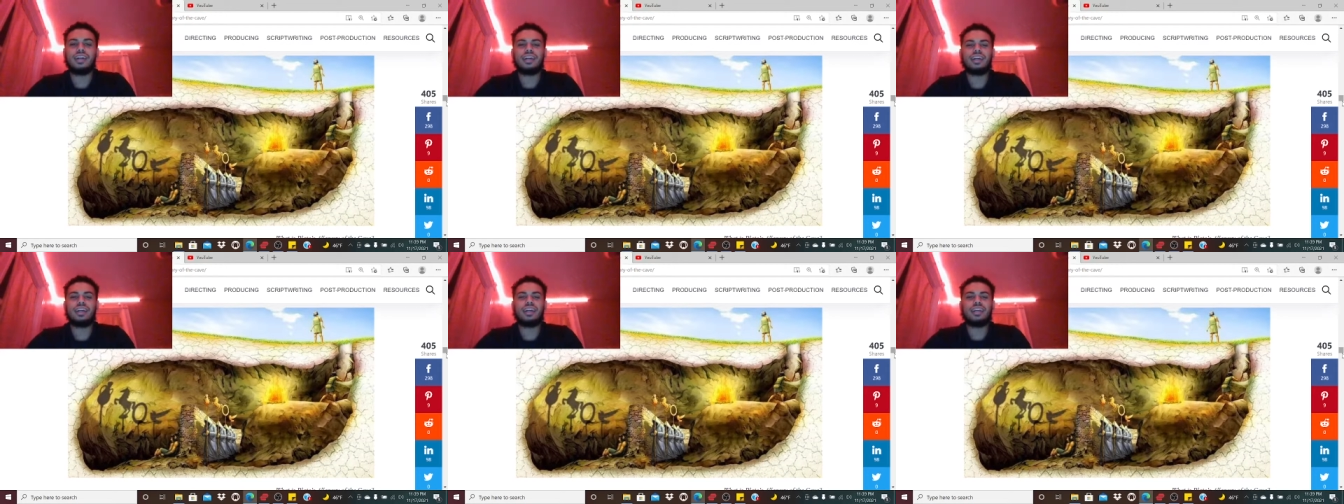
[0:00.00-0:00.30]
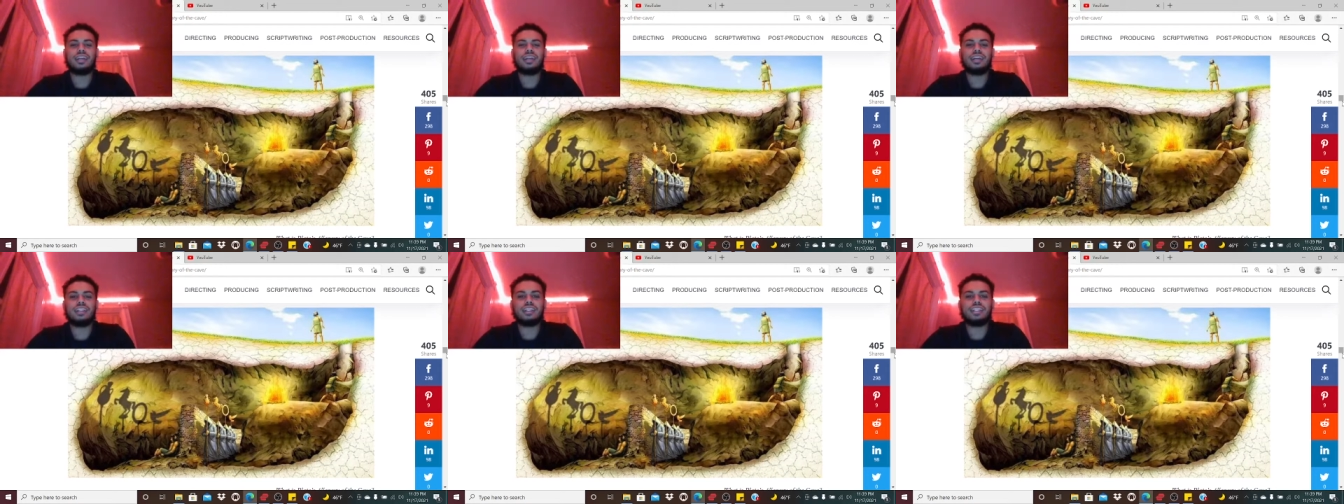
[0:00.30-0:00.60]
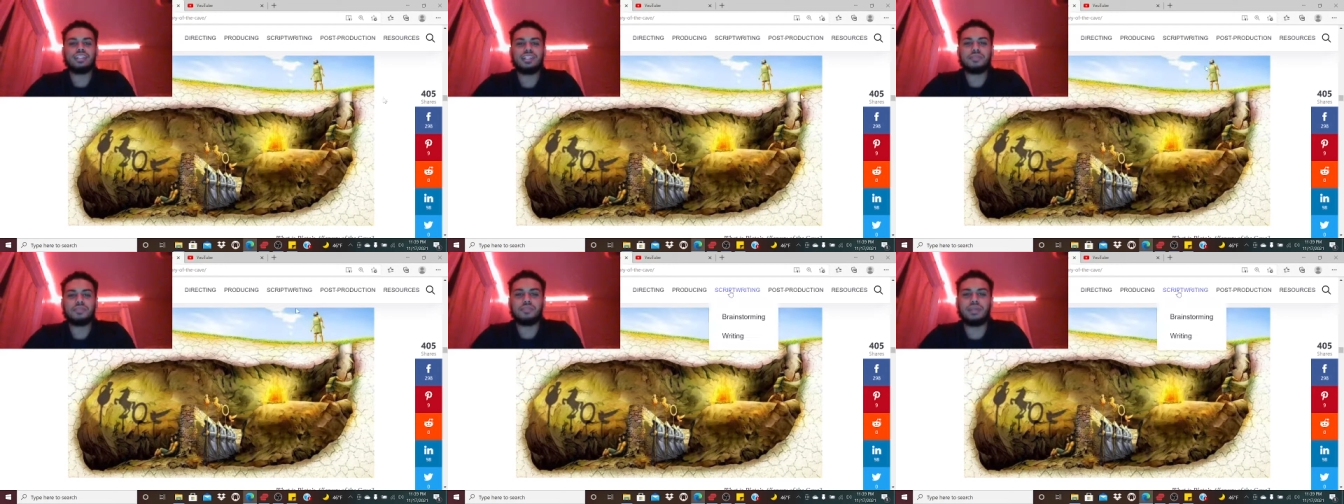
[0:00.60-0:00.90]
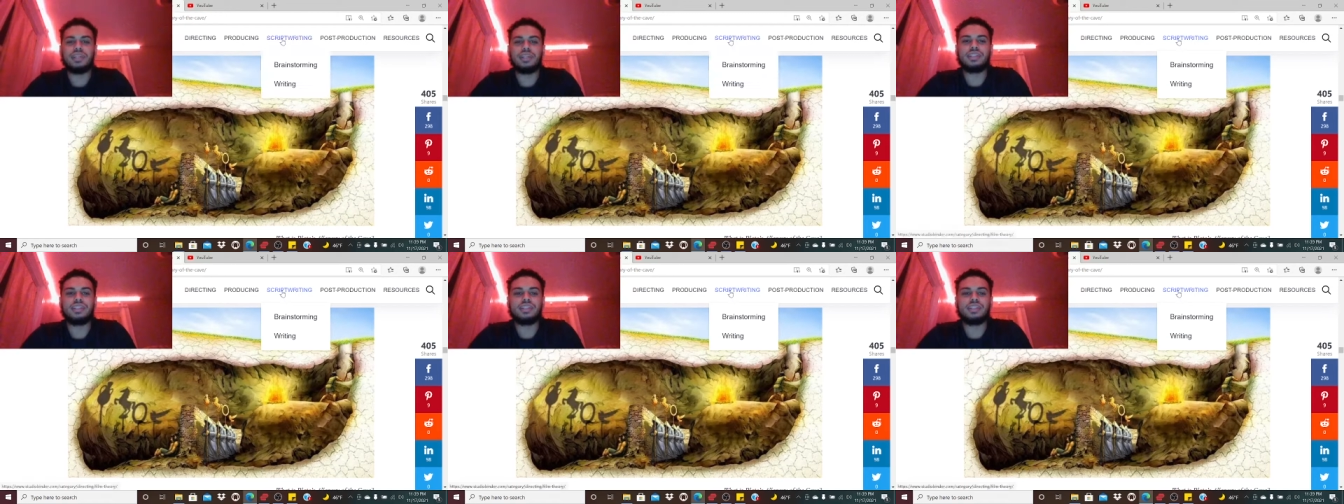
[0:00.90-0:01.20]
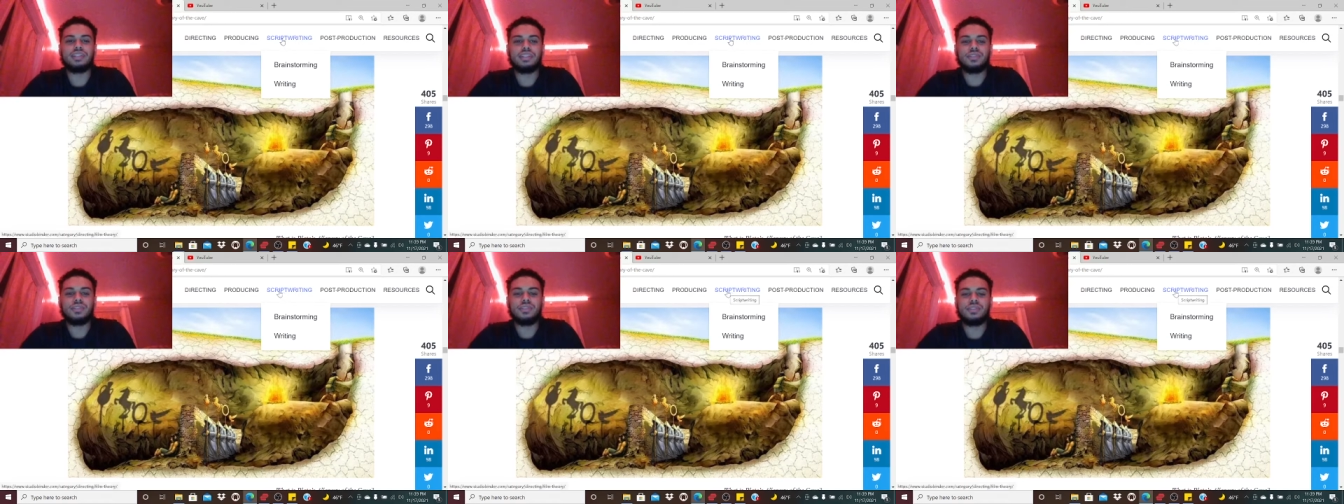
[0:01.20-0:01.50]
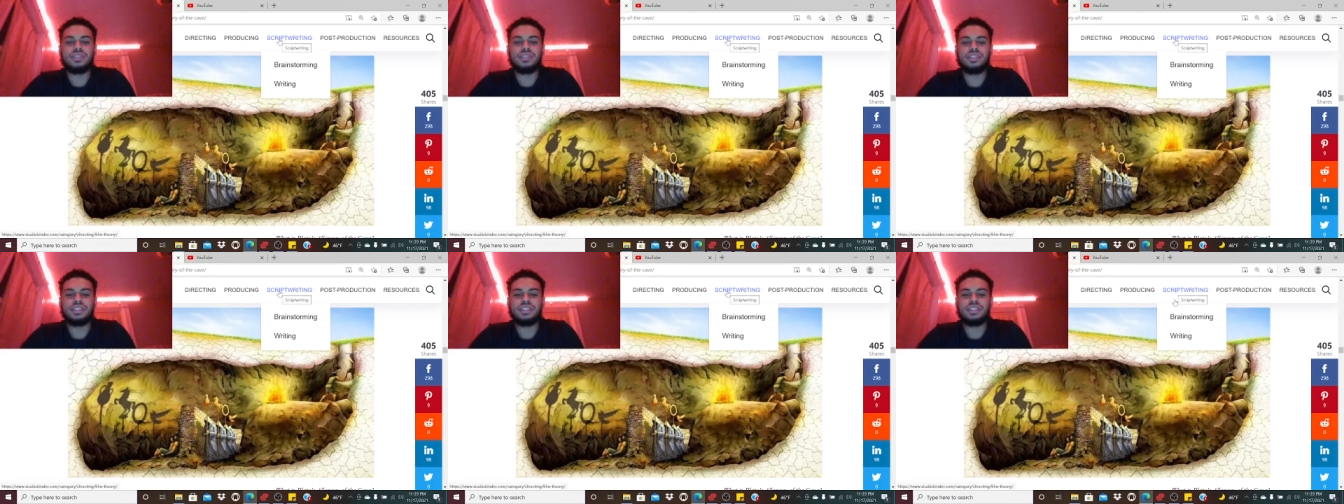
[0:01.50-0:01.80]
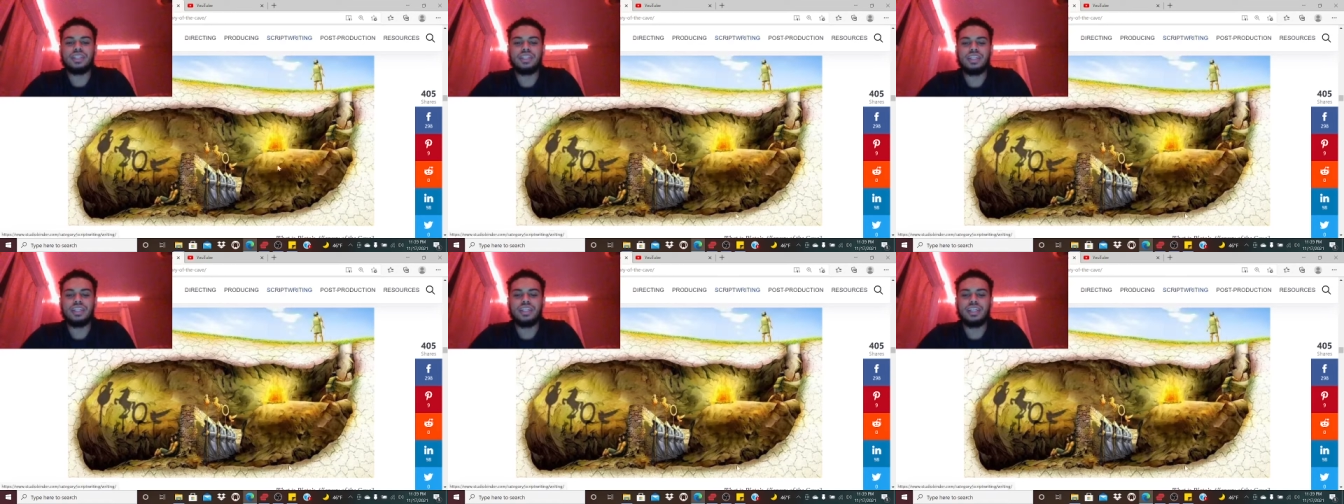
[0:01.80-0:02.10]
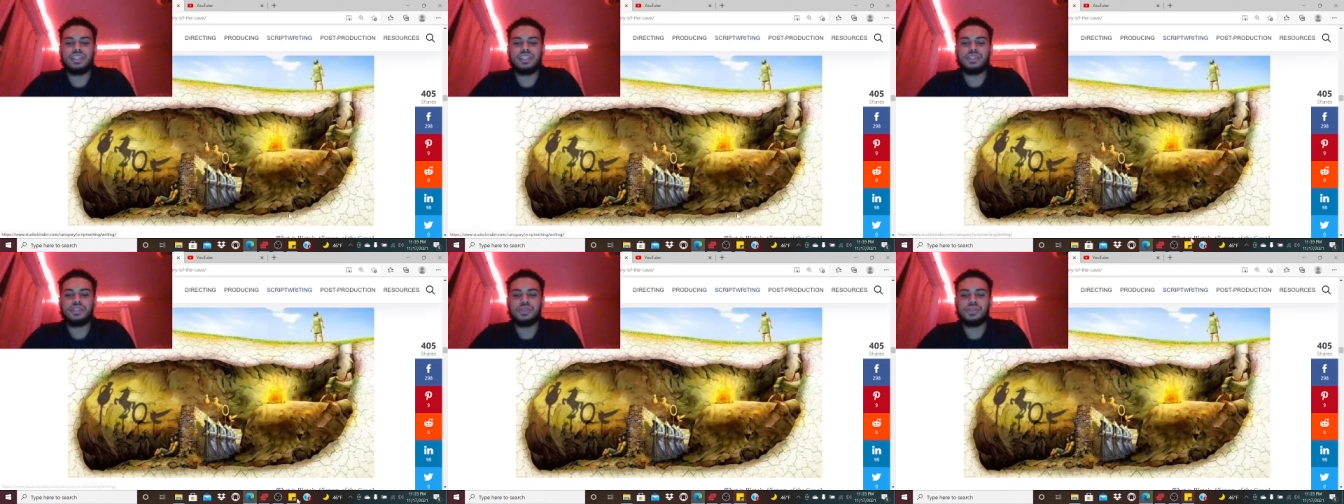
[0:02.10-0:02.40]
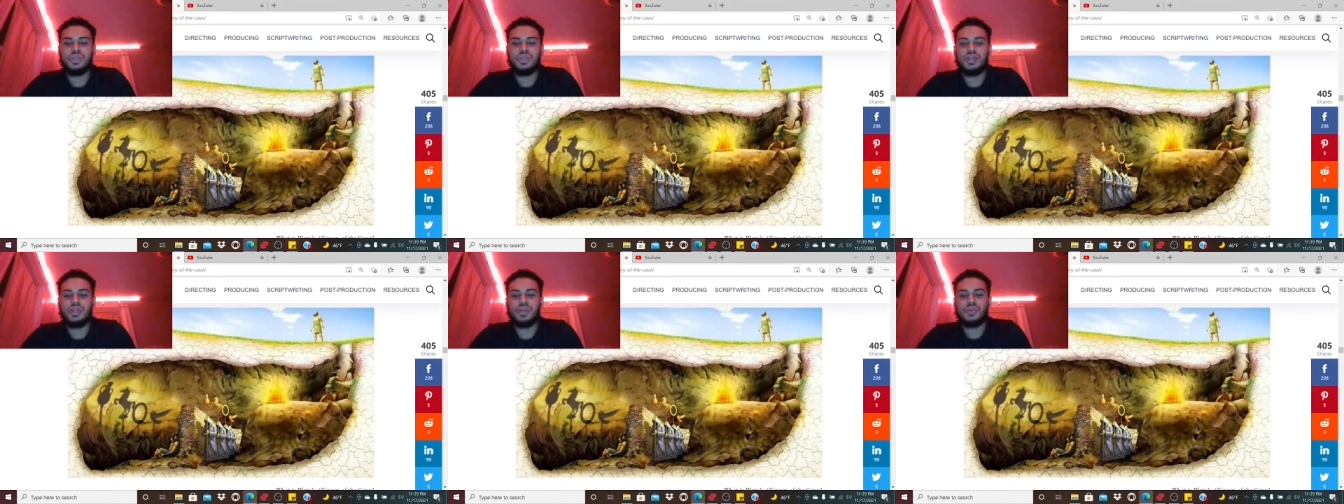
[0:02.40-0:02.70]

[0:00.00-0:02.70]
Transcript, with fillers: And ATM Bangaz was just getting at you